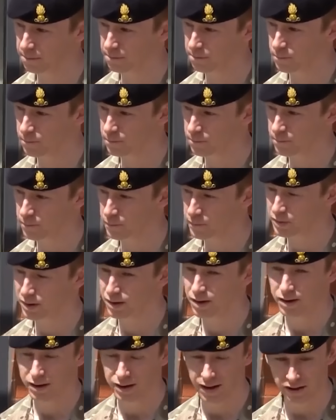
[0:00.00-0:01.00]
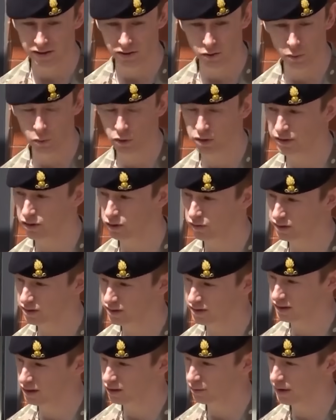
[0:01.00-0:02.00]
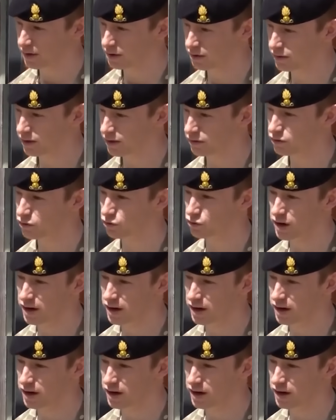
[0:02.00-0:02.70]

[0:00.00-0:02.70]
then put it in either his next